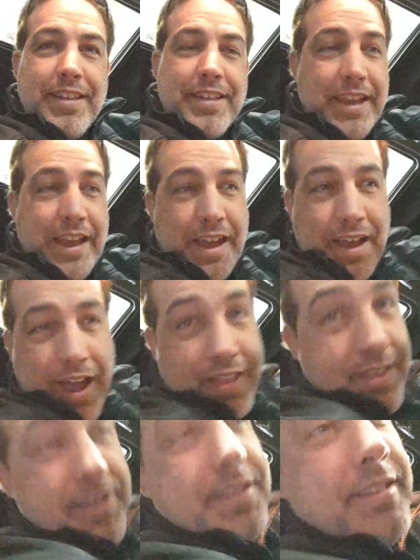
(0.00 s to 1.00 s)
Yeah, like
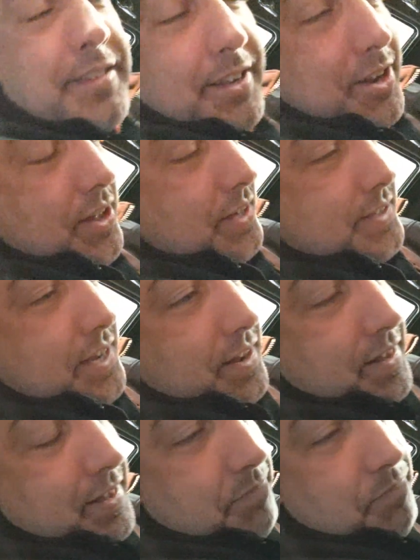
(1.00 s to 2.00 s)
I
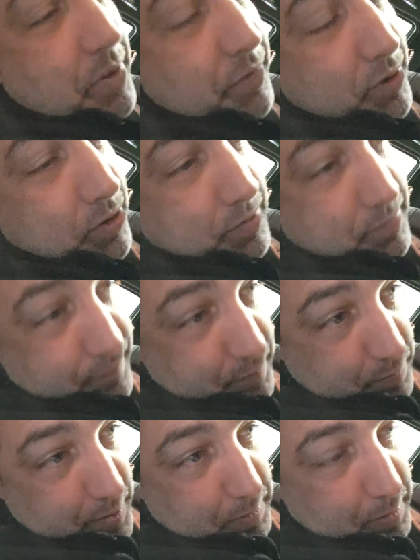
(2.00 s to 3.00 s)
said, I've heard from
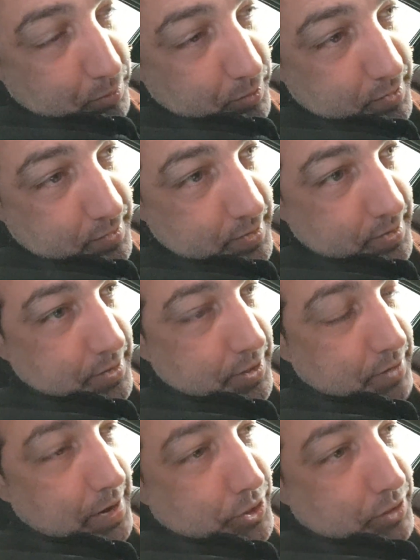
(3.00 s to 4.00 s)
many people that
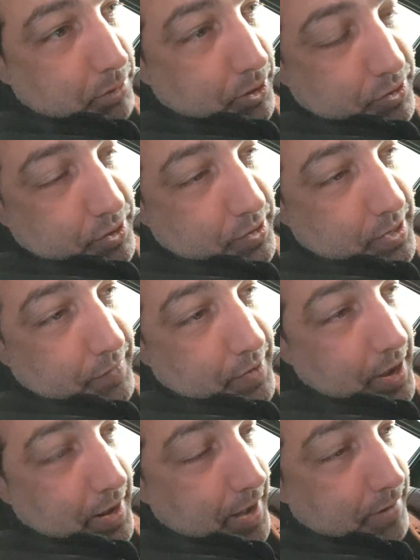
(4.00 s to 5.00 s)
they're actually a pleasure to drive, and
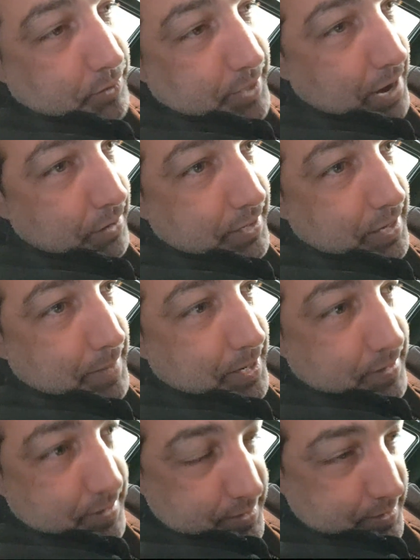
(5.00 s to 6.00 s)
I don't doubt it. I
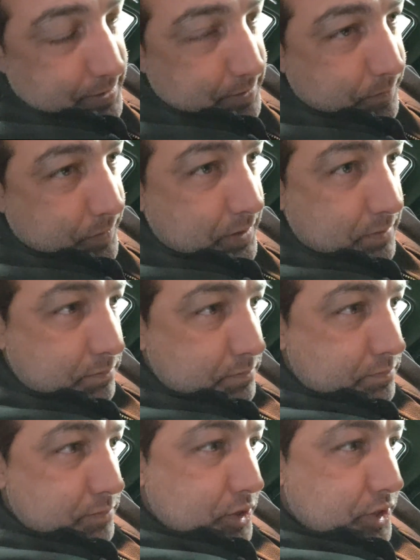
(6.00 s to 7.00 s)
mean,
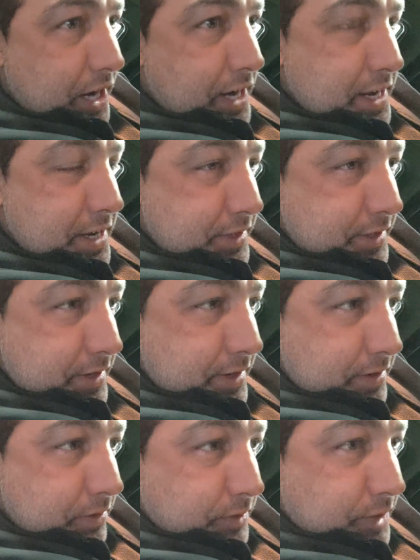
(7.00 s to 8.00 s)
Mercedes
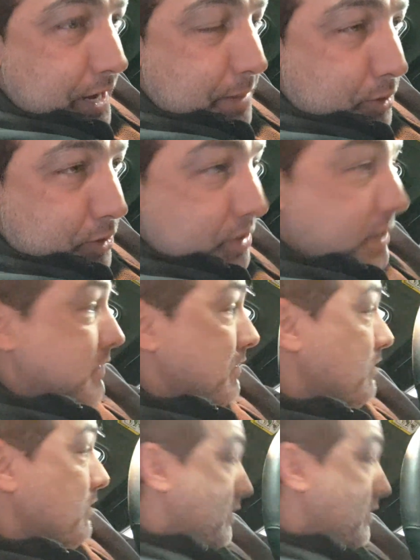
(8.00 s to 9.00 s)
or Daimler, Chrysler, and